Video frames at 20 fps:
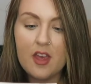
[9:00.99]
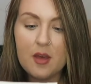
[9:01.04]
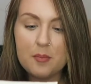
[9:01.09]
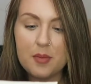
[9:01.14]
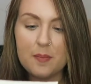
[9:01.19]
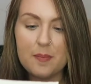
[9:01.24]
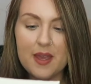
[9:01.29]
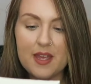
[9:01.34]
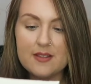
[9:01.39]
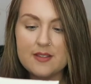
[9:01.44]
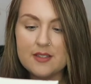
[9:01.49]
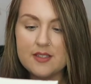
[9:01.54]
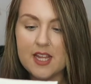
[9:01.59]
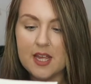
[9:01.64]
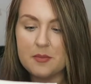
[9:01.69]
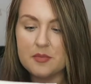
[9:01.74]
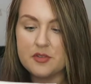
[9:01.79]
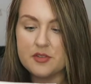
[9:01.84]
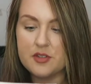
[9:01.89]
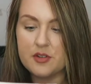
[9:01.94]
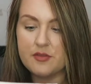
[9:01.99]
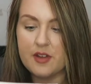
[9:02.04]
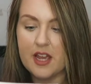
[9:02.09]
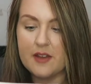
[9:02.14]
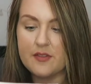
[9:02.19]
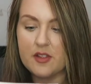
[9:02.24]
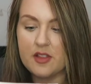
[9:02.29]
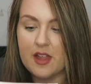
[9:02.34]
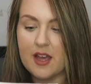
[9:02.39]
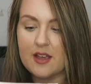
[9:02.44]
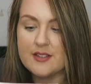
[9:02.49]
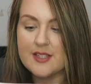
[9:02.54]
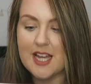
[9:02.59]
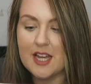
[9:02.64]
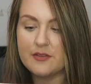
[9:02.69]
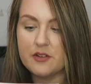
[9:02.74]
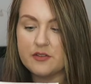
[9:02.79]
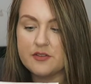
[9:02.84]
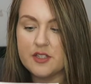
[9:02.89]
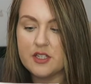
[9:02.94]
But Ben's attempts to survive the last
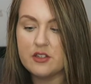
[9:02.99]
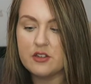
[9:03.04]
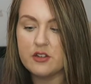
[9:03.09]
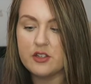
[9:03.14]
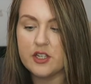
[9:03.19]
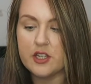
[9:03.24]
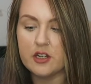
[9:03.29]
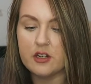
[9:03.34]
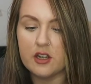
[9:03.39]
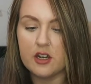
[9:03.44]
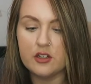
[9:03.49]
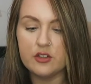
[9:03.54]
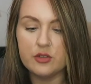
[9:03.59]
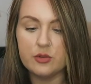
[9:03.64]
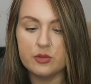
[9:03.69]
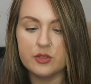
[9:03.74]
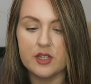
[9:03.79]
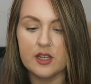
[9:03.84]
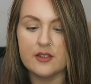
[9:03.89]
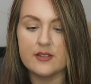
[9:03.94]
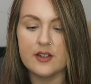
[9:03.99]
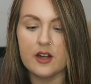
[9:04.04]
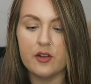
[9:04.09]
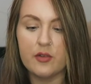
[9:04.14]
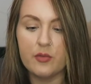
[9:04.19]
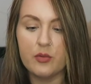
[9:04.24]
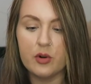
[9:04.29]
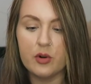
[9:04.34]
half of senior year unnoticed are